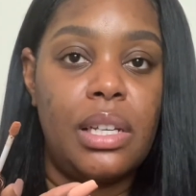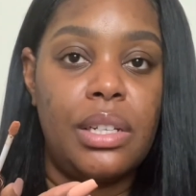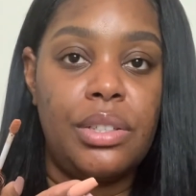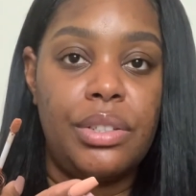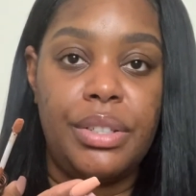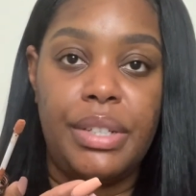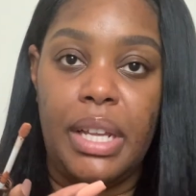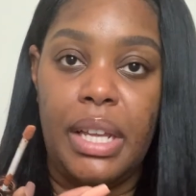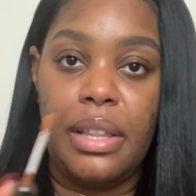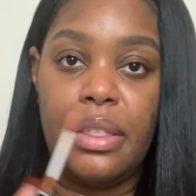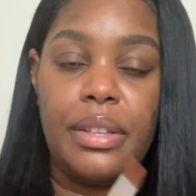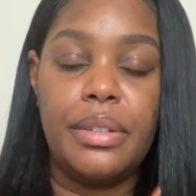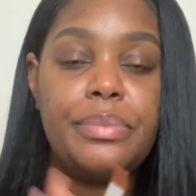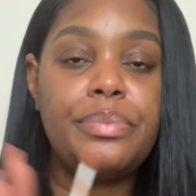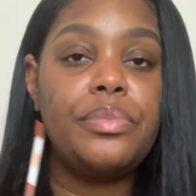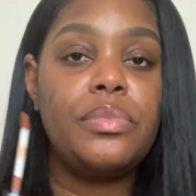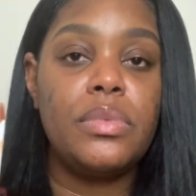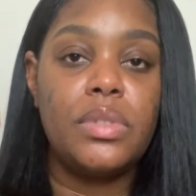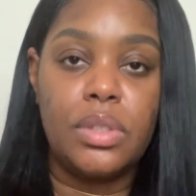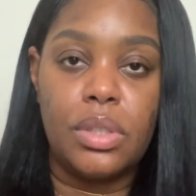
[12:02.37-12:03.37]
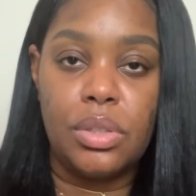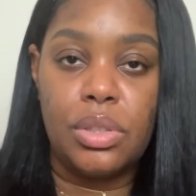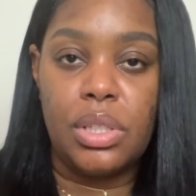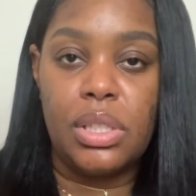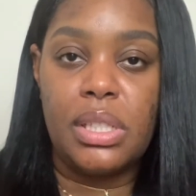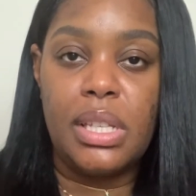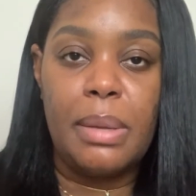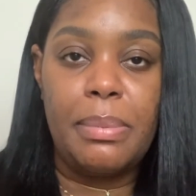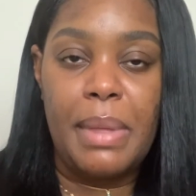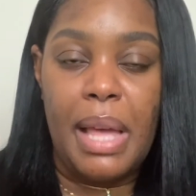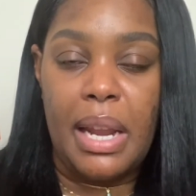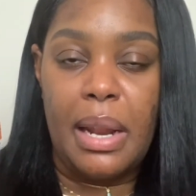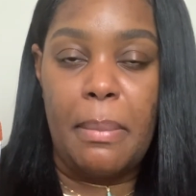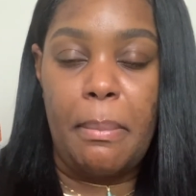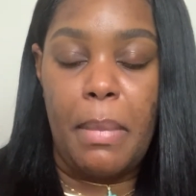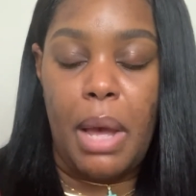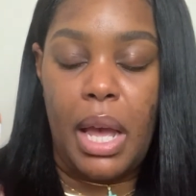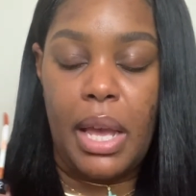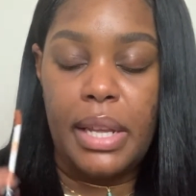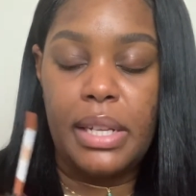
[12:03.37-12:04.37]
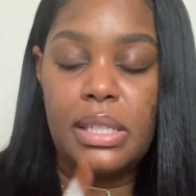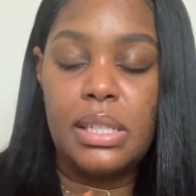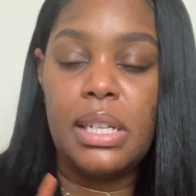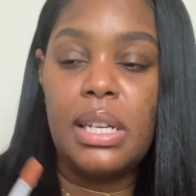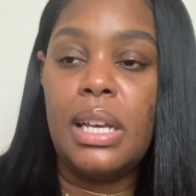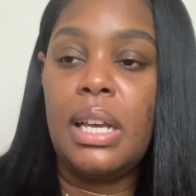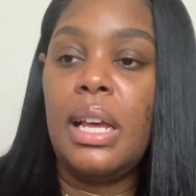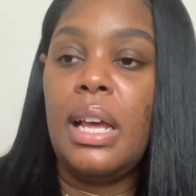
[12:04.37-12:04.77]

underneath. So just keep that in mind.